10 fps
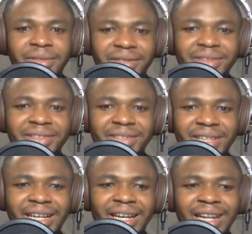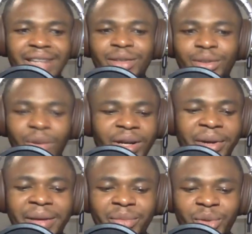yes and talking about
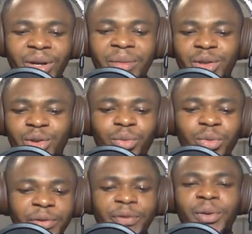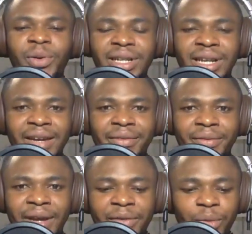um, talking about you know moving forward in life
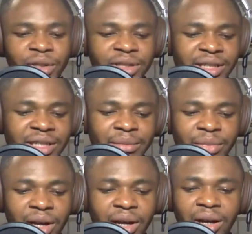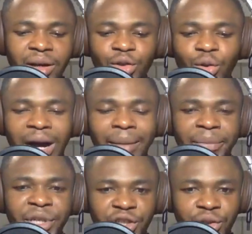everyone's um you know
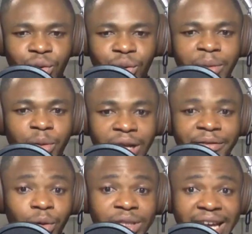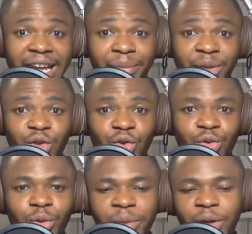ambition or everyone, everyone's aim is to
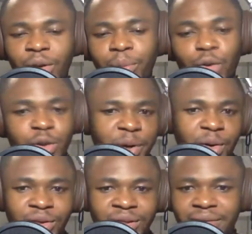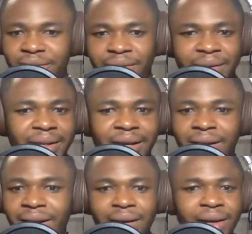you know become prosperous
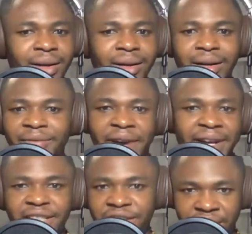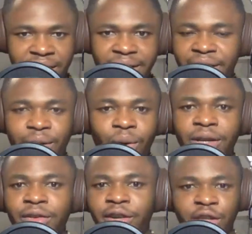either um, financially or
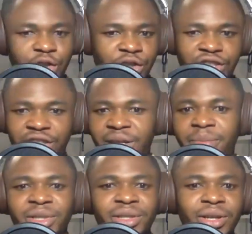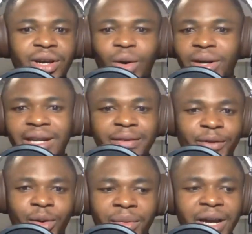in relationships or in any
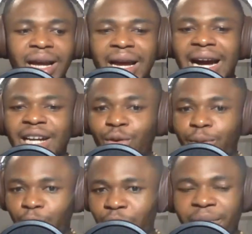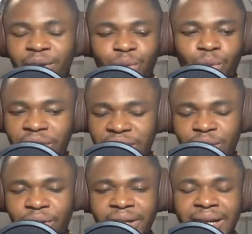form and we've talked about one thing
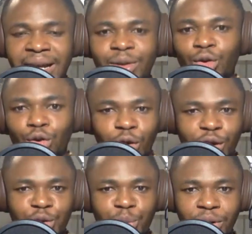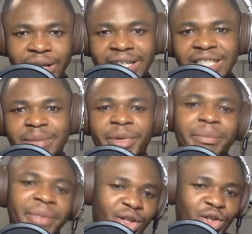already like you know talking to money and it's
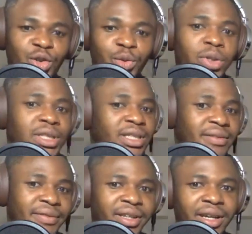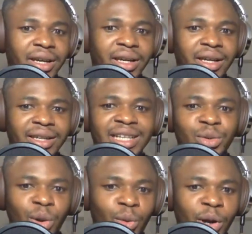speaking back to you positively that's
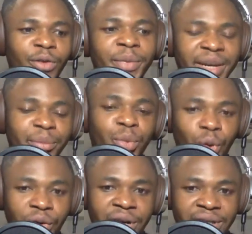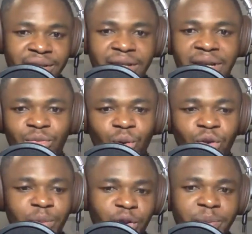a way of making progress um,
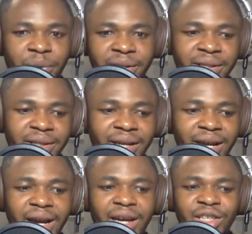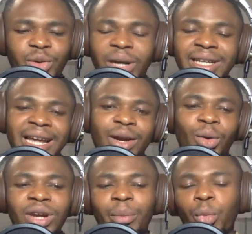towards prosperity. So are there like
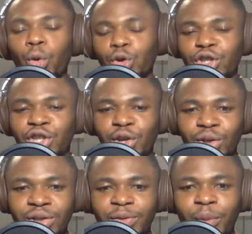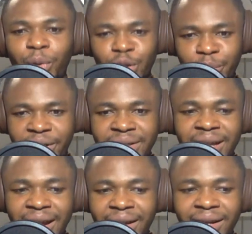other procedures for prosperity?
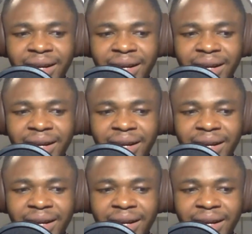Like,